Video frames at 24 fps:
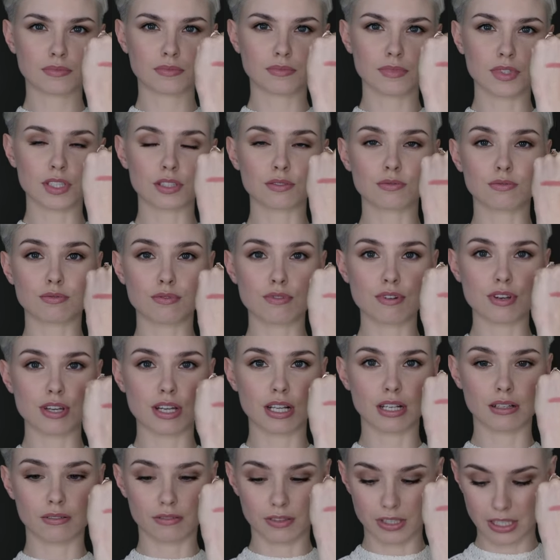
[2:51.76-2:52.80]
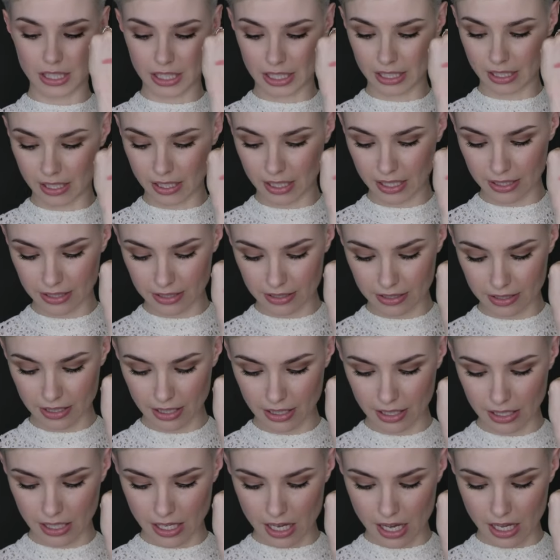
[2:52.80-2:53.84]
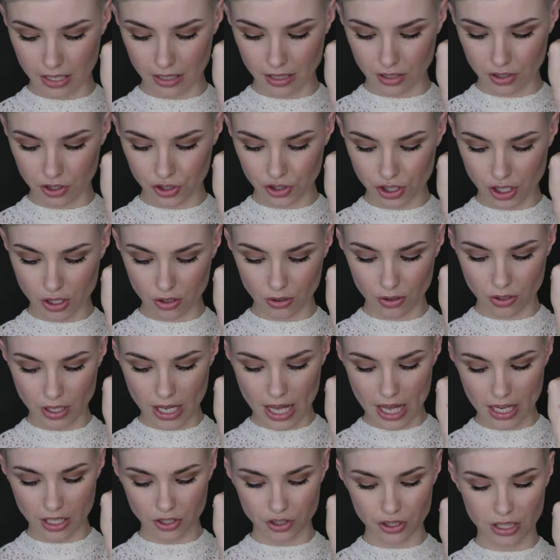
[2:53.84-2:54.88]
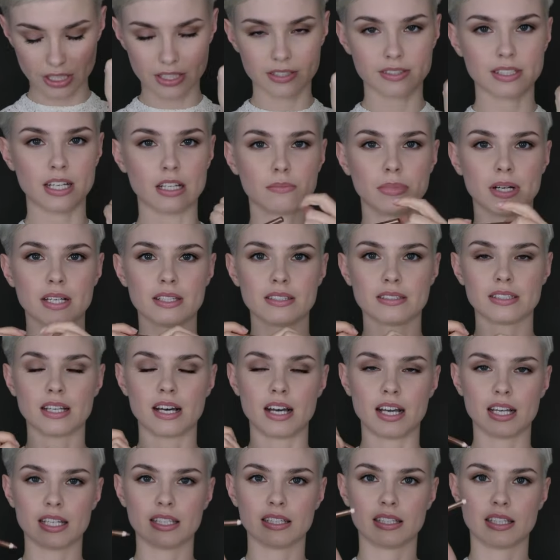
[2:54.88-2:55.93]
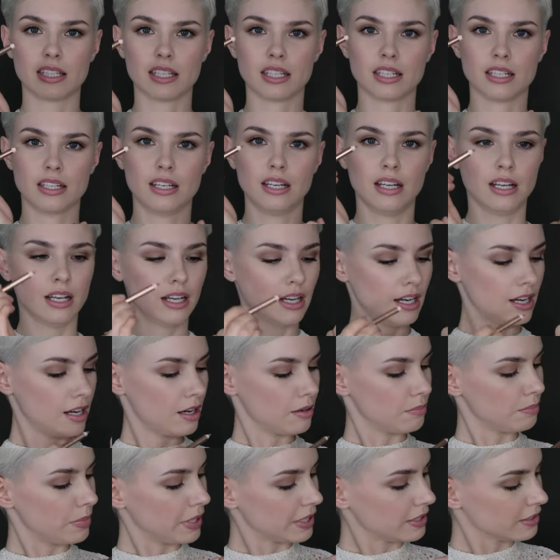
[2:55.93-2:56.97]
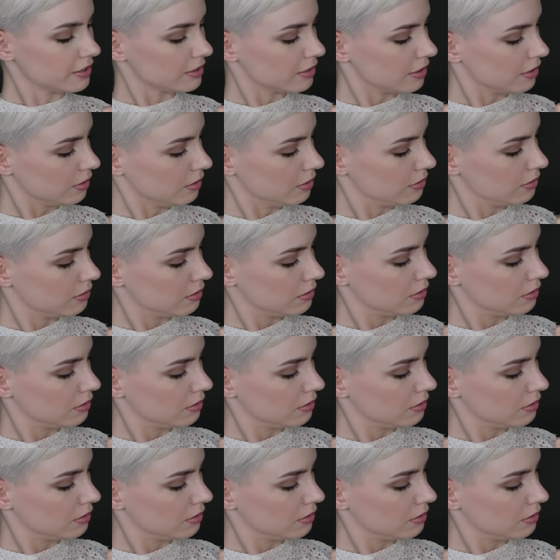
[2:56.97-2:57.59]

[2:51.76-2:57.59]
It's really, really nice. And I'll show you actually side by side the pencil.